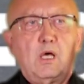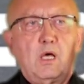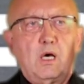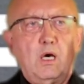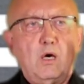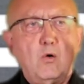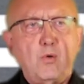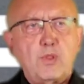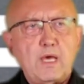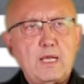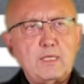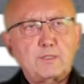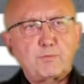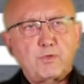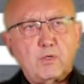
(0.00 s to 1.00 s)
Oh,
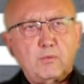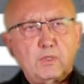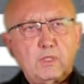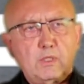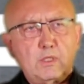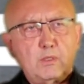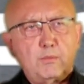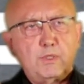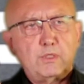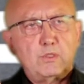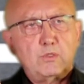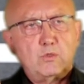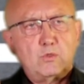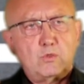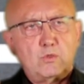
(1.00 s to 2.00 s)
that is probably a little bit
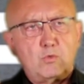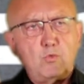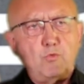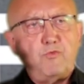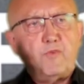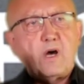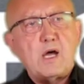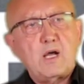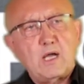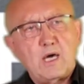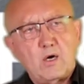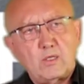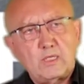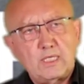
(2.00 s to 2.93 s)
too far out.